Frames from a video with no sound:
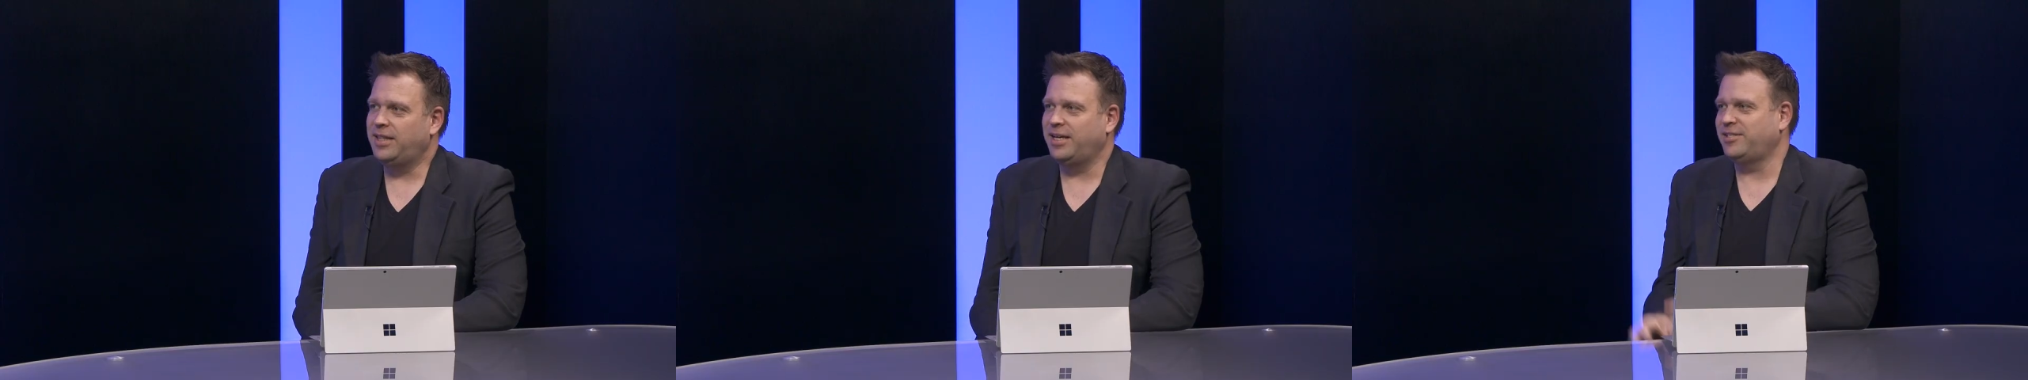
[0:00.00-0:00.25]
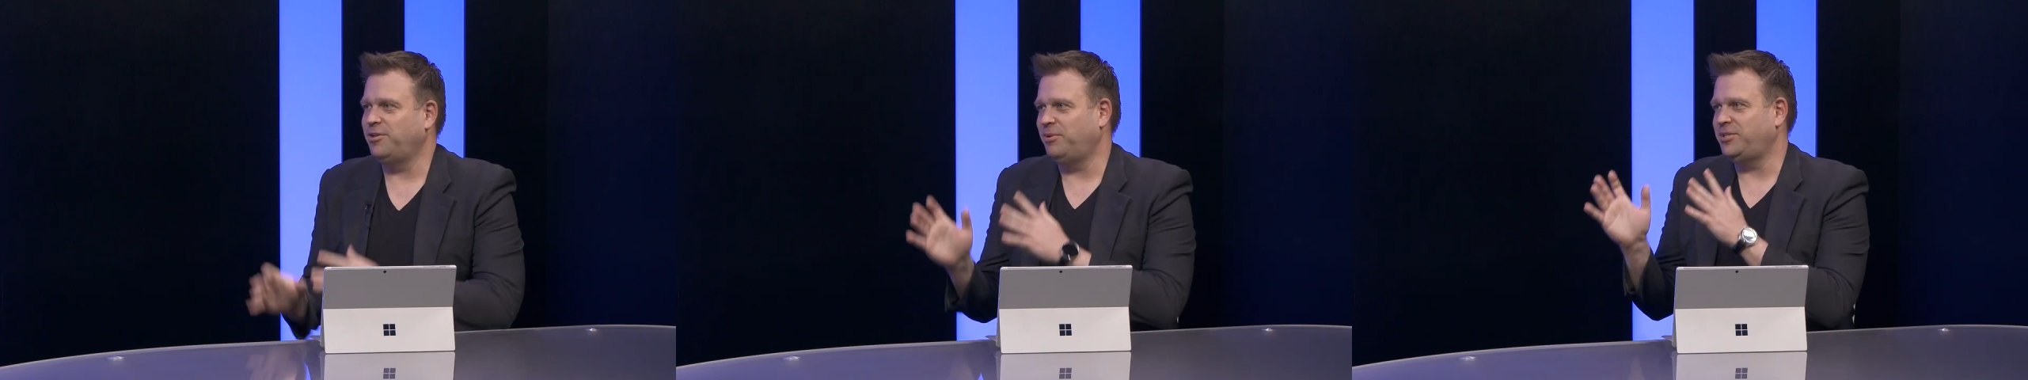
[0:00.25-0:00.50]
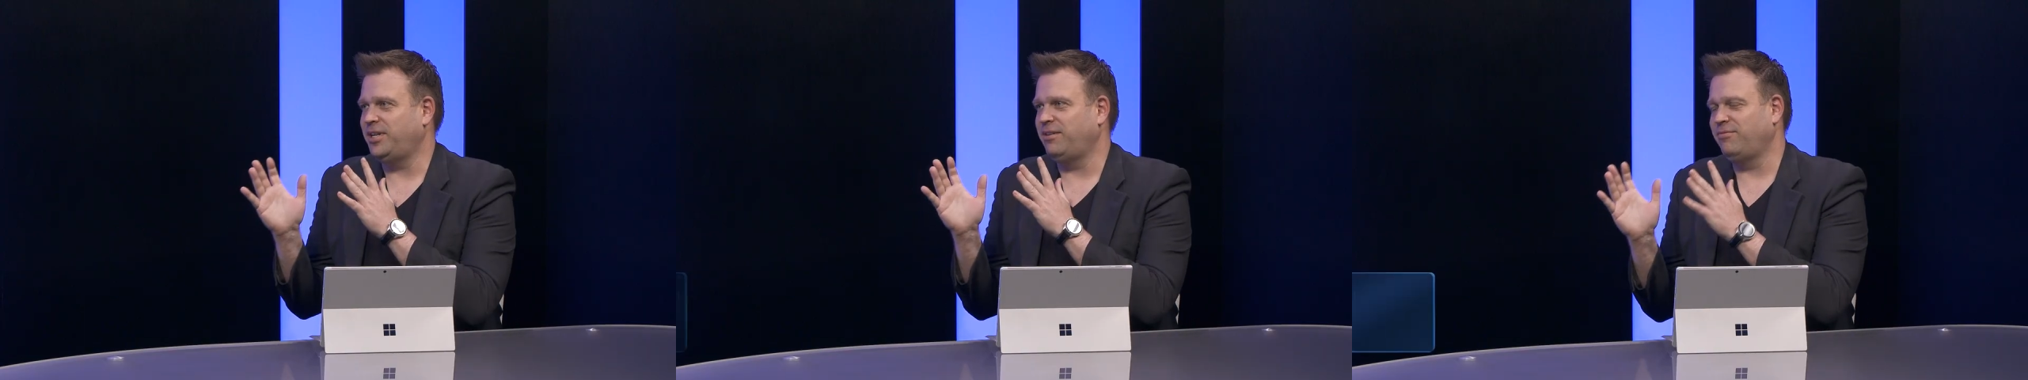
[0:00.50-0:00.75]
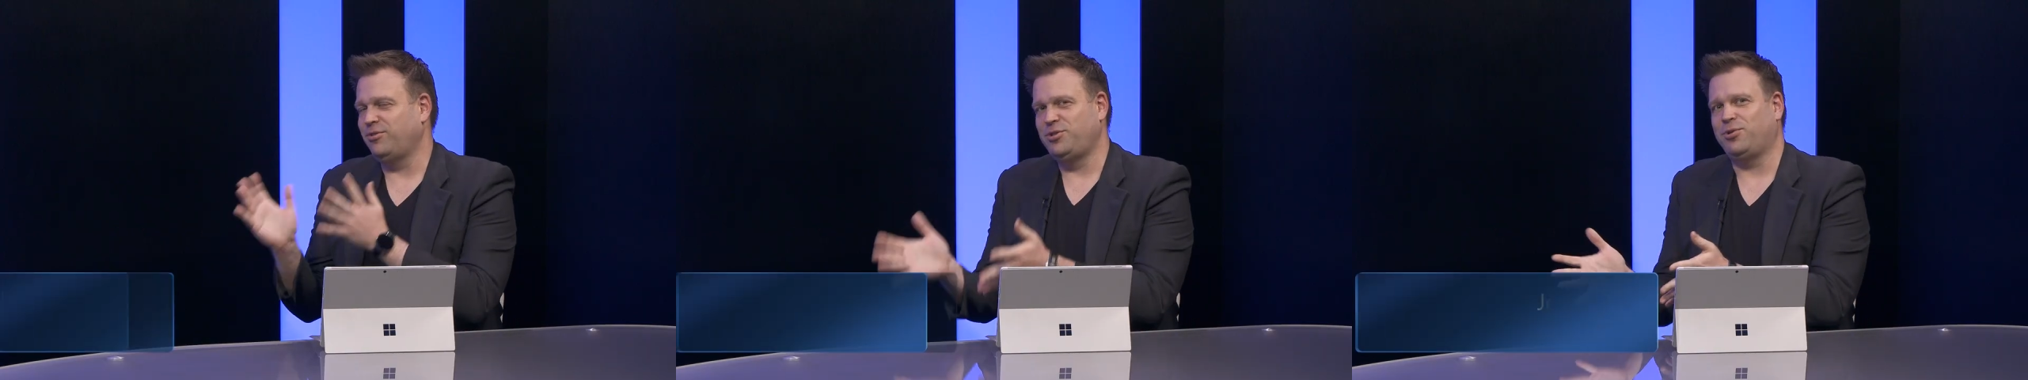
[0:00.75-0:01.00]
And thanks so much again
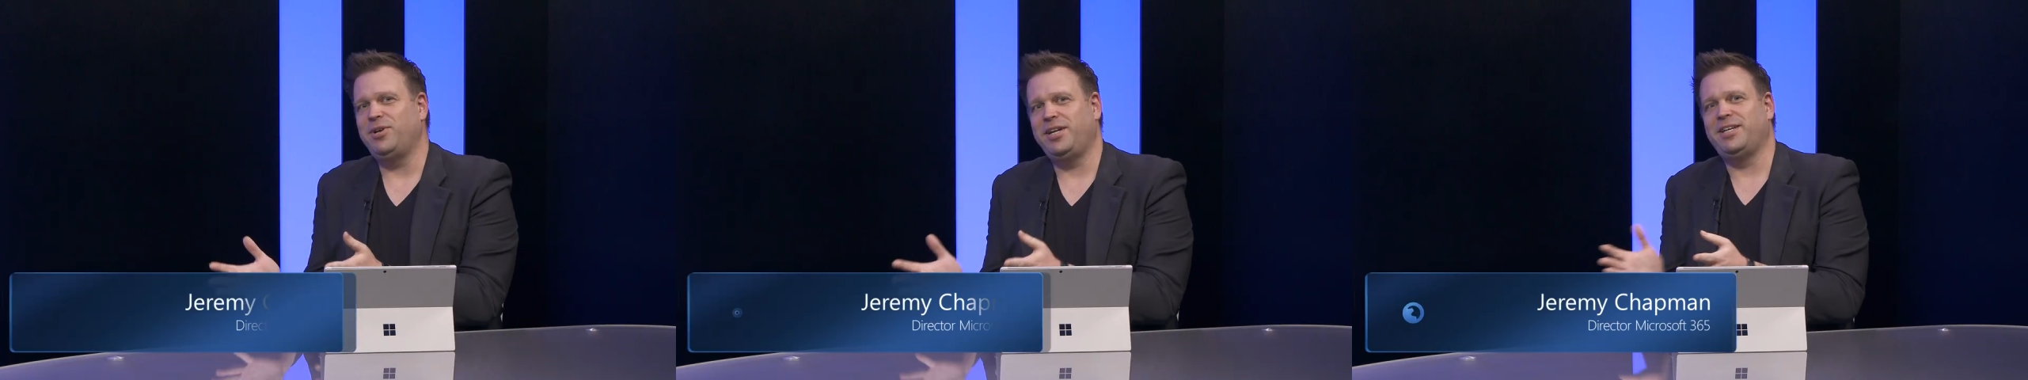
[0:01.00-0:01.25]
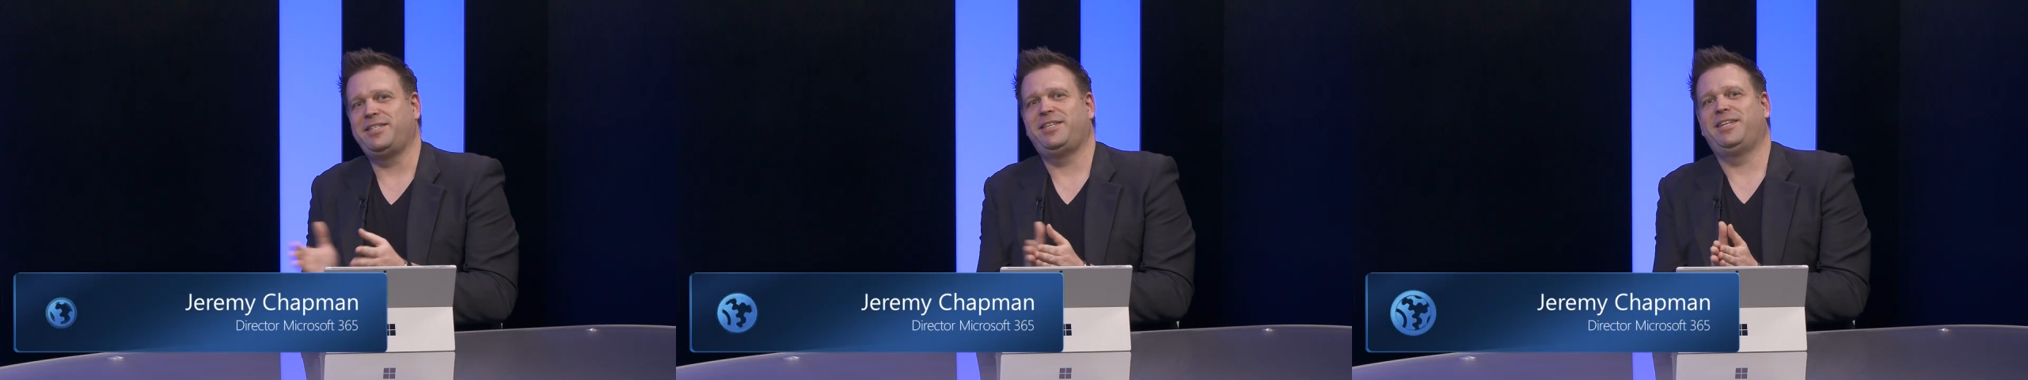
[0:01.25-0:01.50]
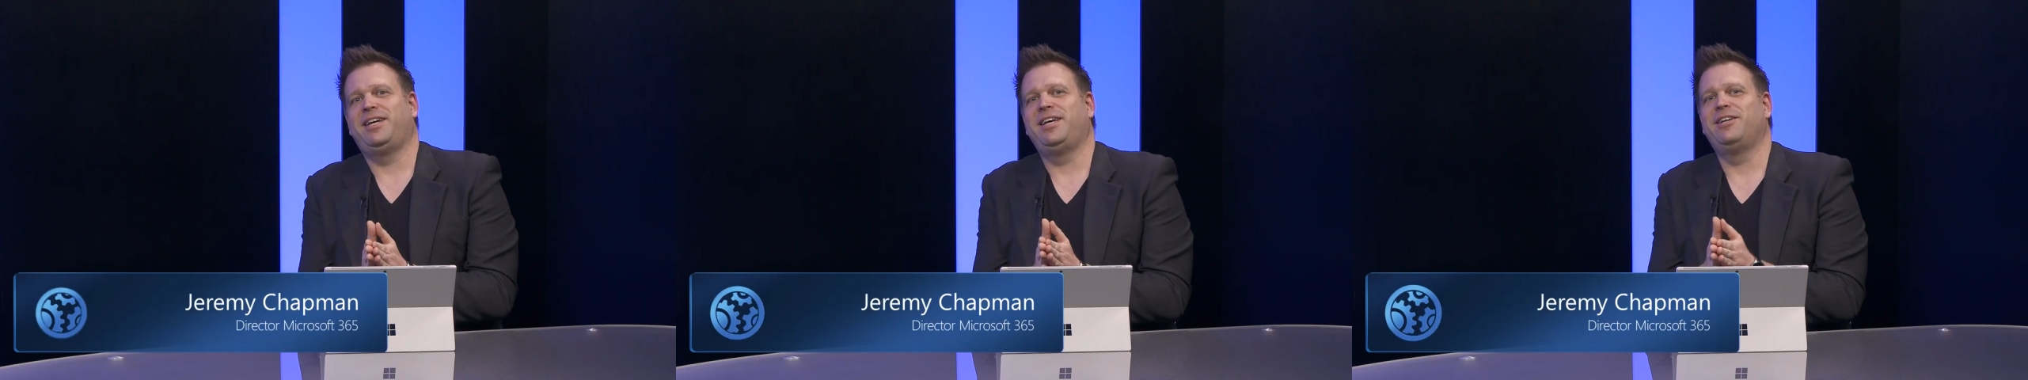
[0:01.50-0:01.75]
for joining us today.